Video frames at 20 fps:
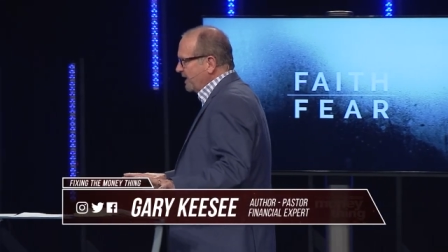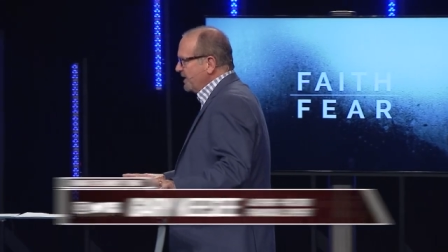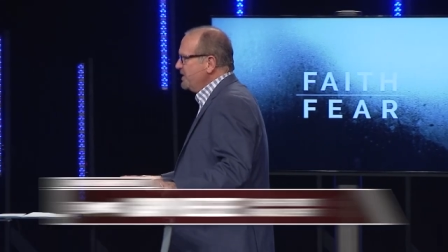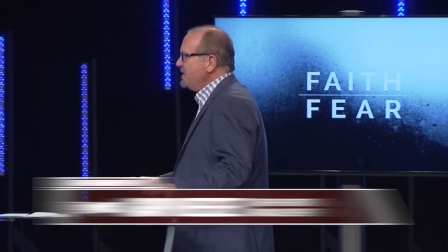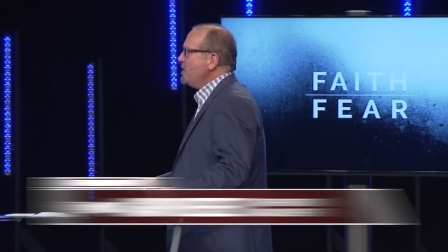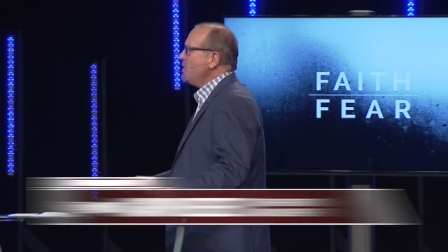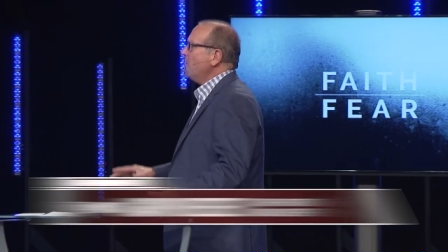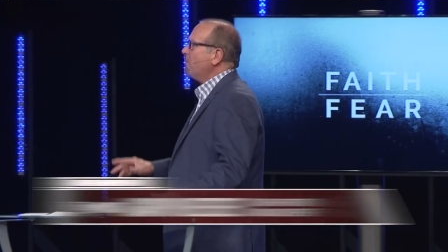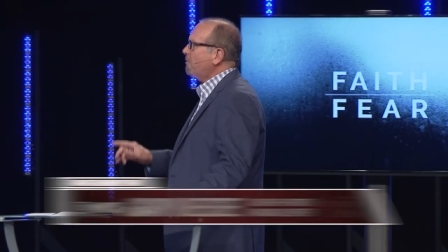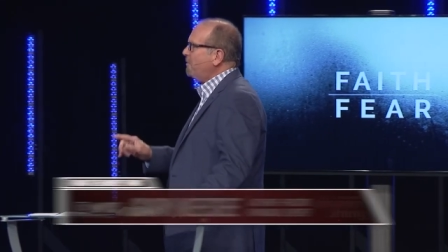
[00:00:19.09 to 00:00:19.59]

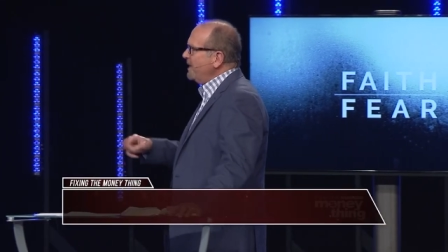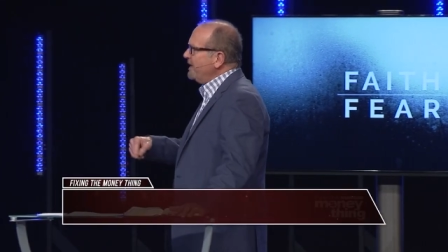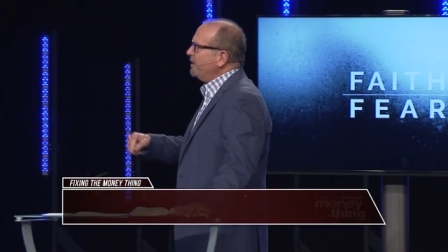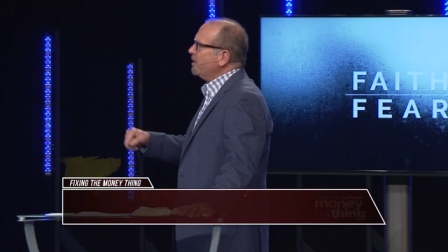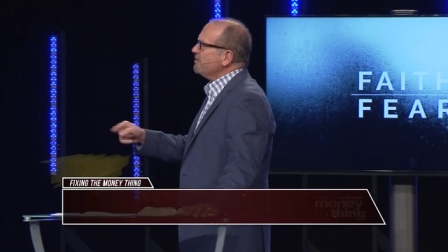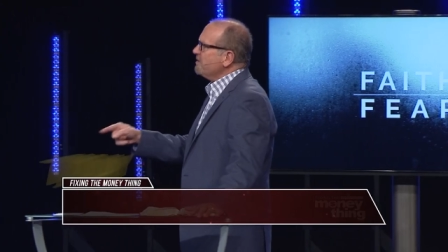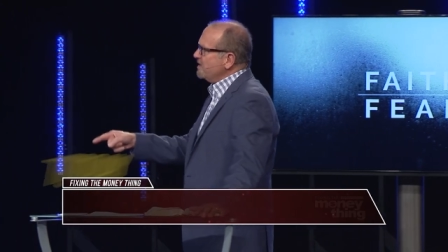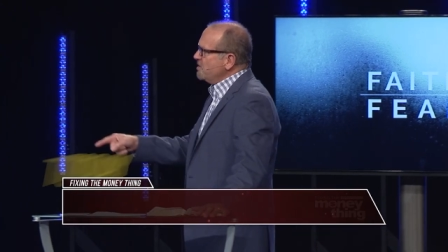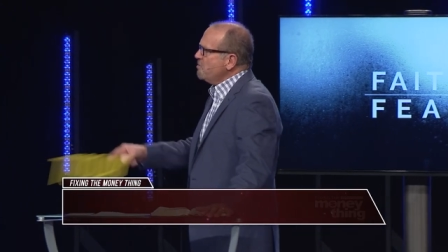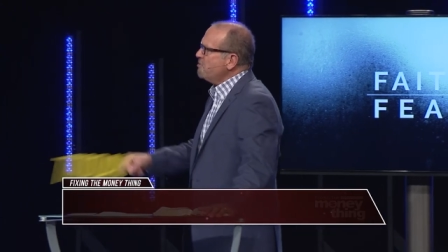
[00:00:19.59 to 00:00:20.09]
You're
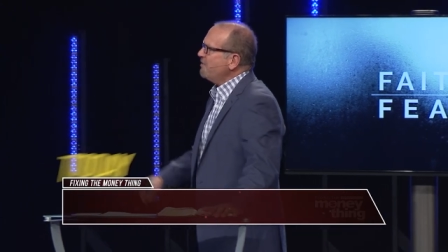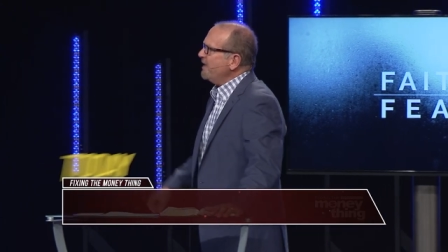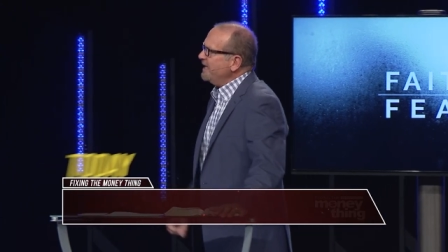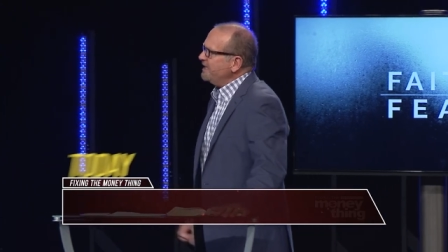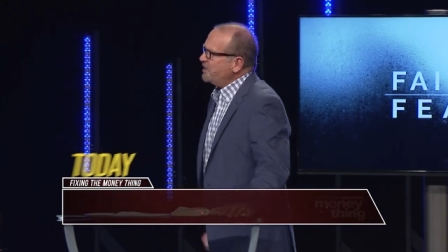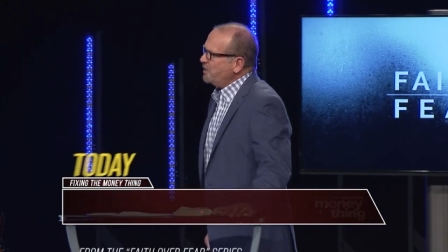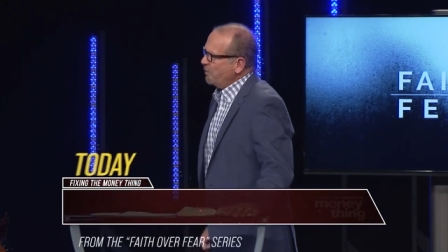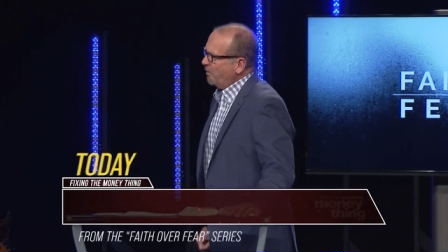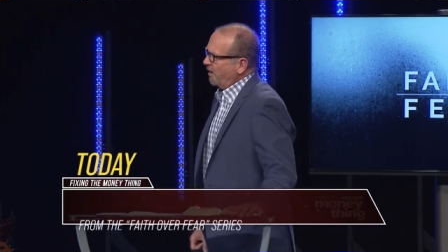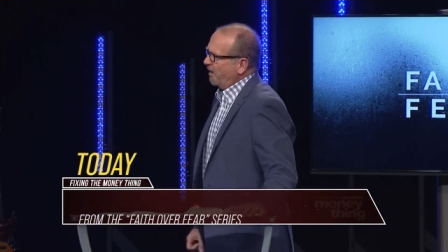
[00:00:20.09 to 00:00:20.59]
bigger than you
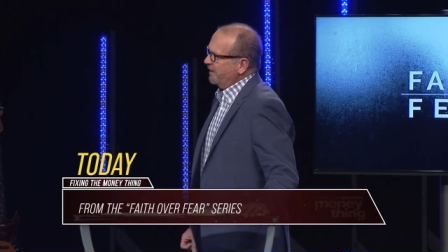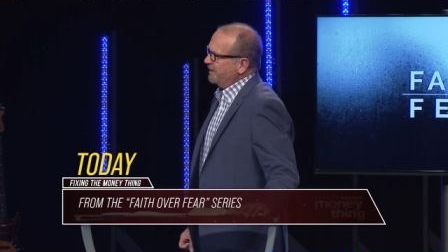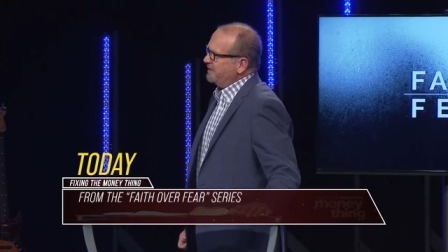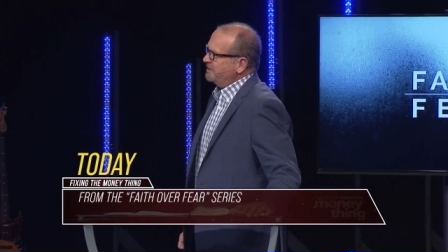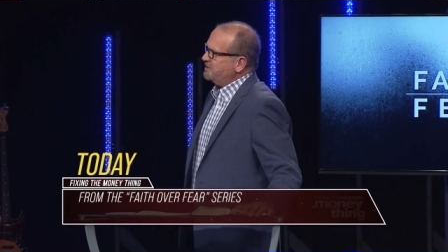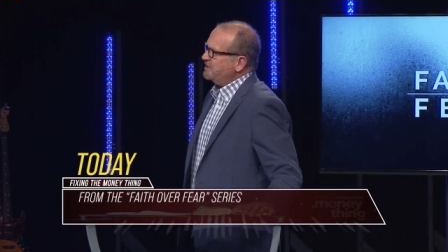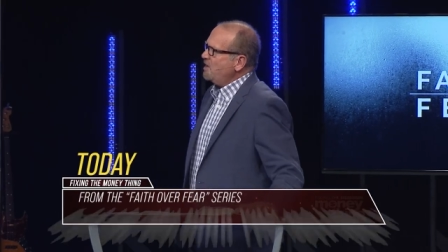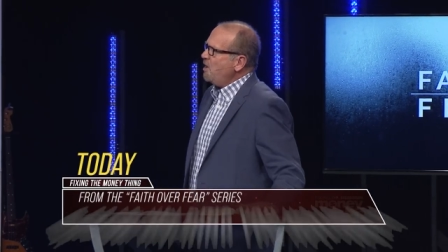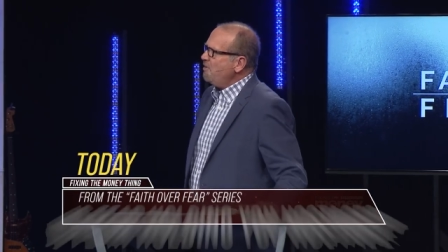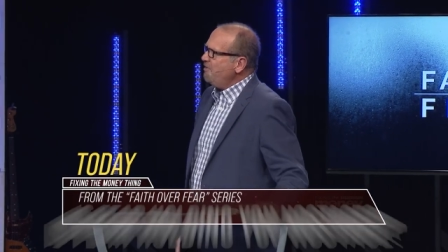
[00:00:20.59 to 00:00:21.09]
think you are.
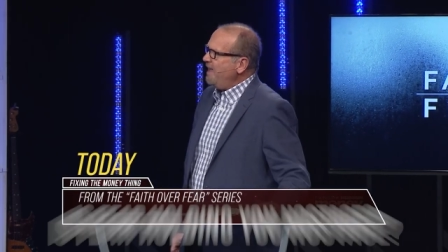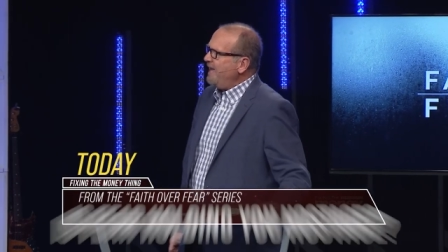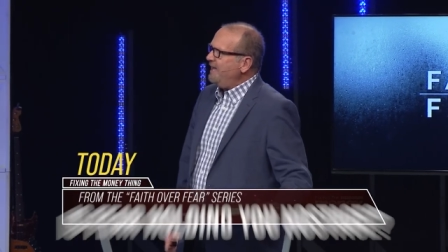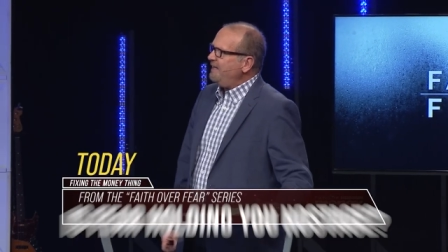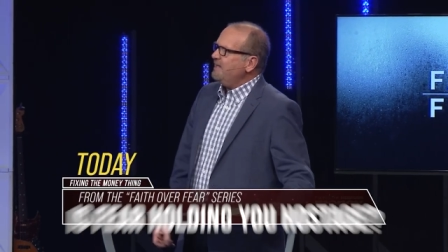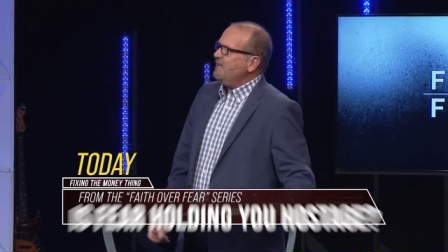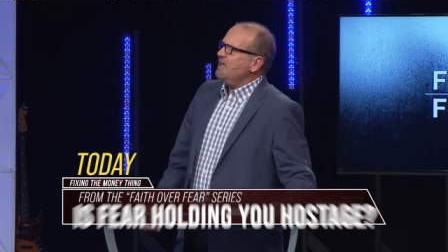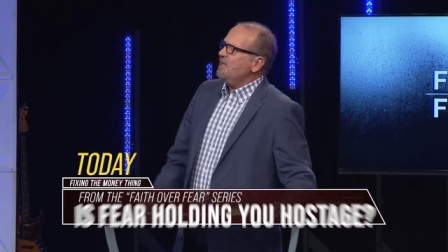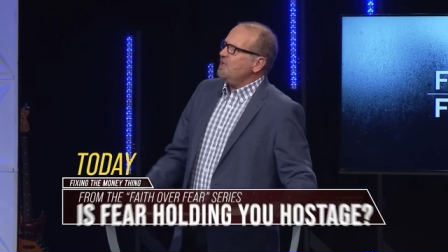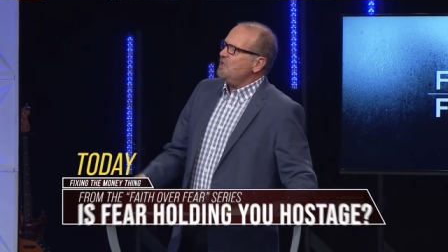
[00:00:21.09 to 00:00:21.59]
Did you know that?